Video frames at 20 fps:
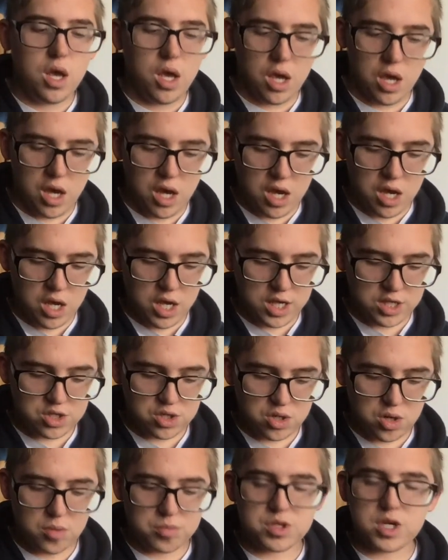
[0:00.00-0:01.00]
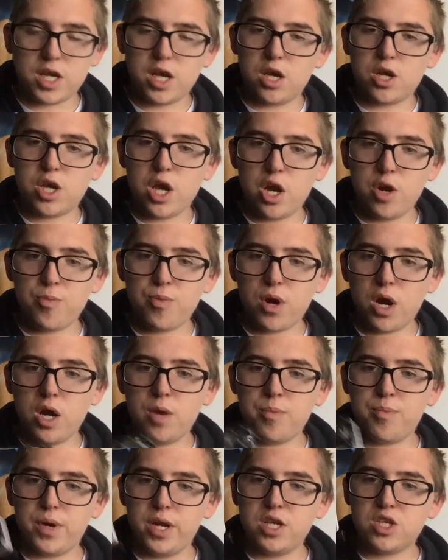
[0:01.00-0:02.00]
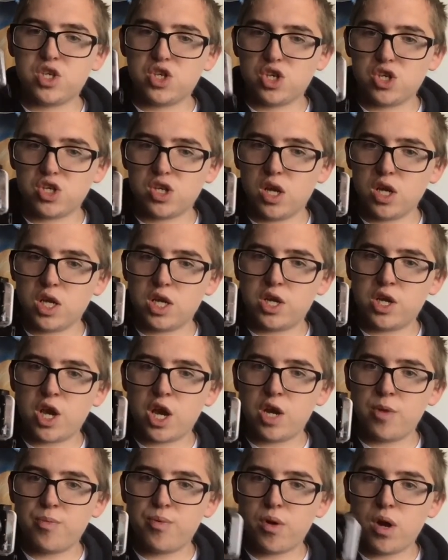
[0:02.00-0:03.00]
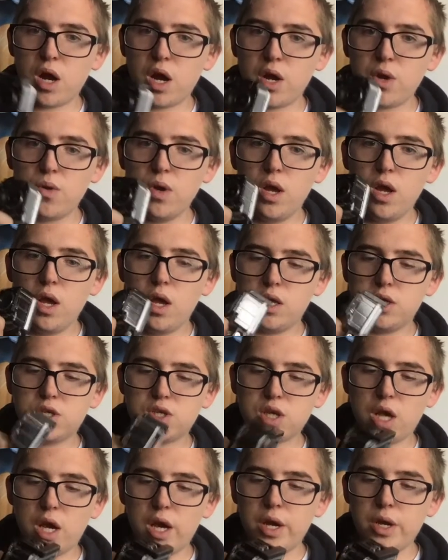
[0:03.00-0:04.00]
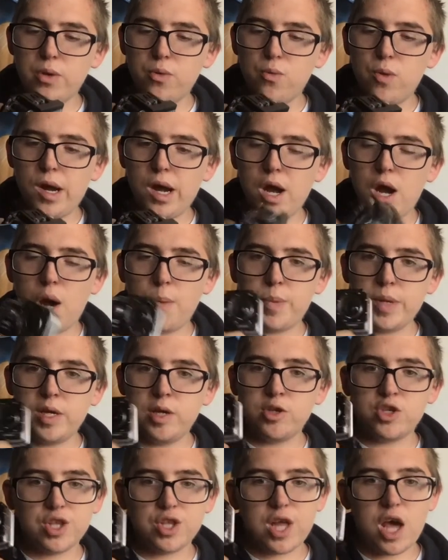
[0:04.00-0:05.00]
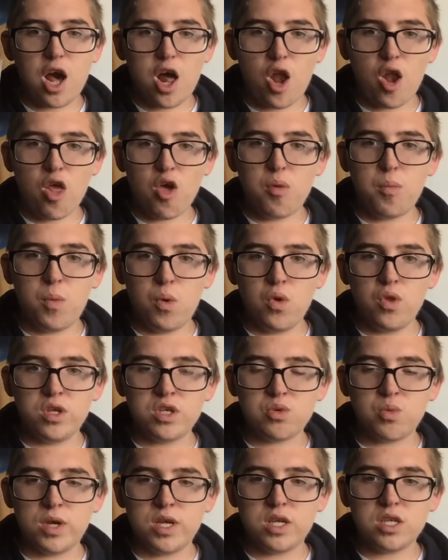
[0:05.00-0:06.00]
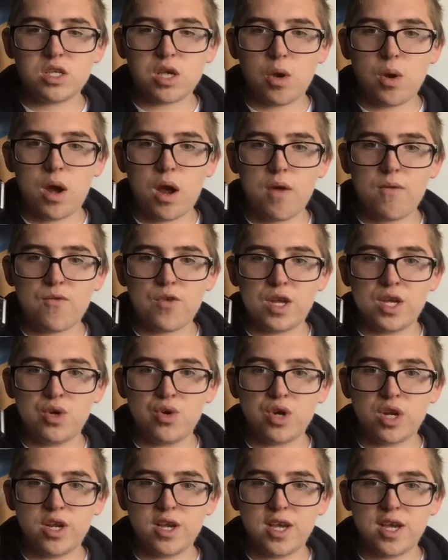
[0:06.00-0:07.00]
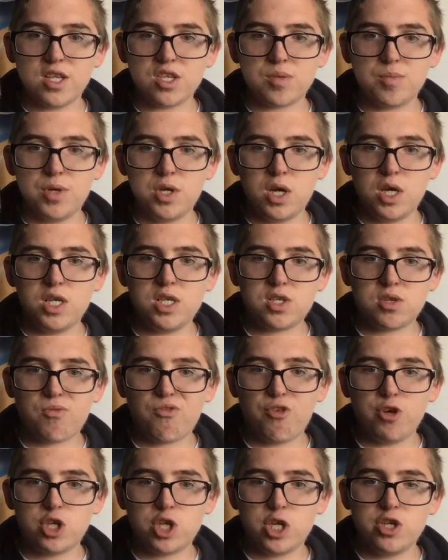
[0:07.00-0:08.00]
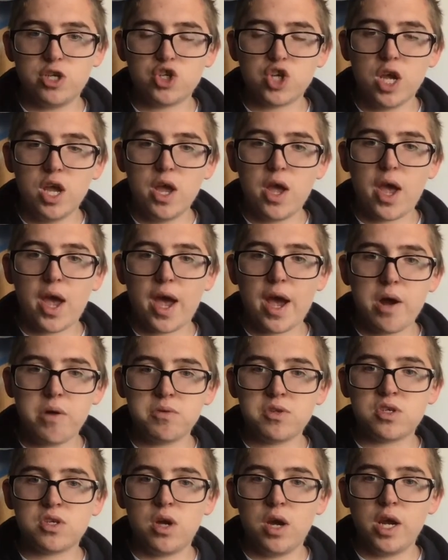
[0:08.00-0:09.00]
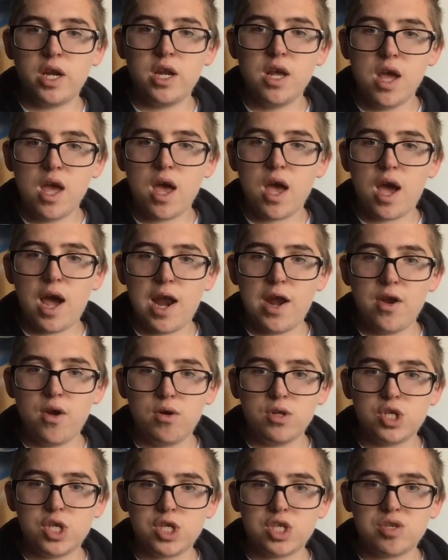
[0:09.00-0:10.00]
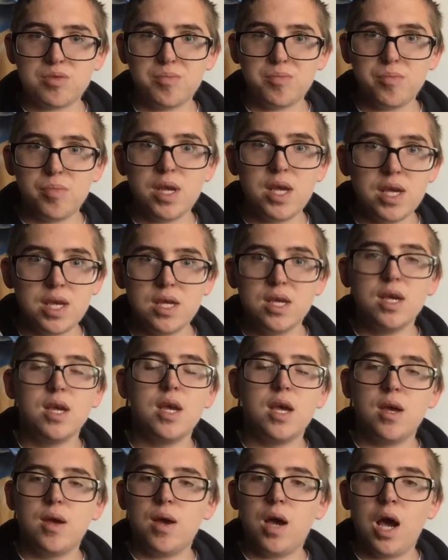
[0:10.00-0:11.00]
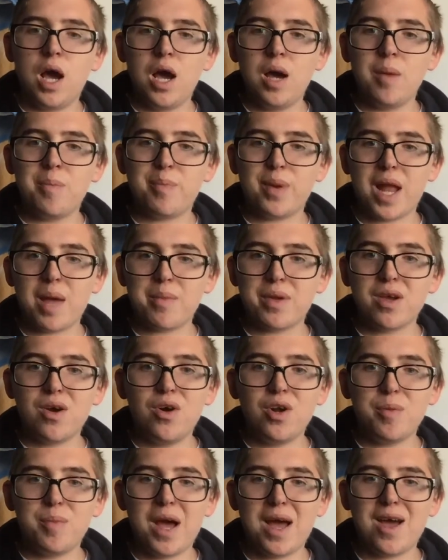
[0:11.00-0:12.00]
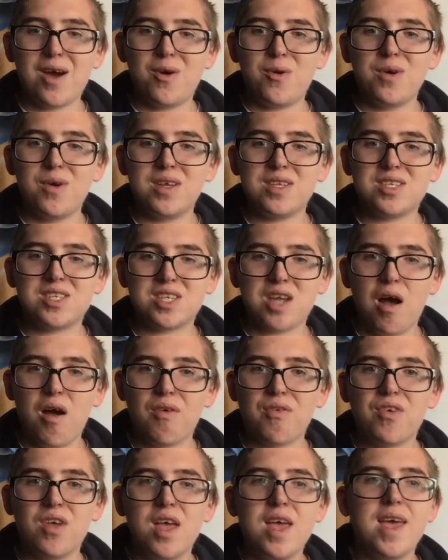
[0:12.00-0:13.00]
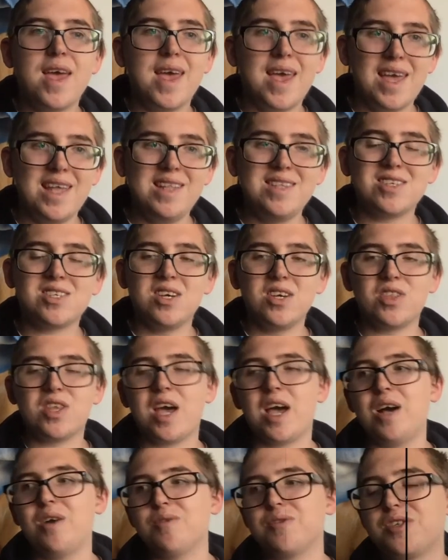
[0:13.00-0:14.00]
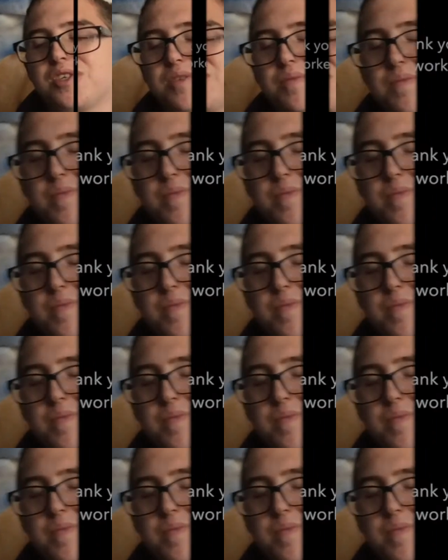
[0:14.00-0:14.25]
It's not obviously a GoPro, but it's just like a GoPro. So I'll be using that a lot more this week. So hopefully you're going to get some nice footage outside and not just me blabbing on about stuff inside the house.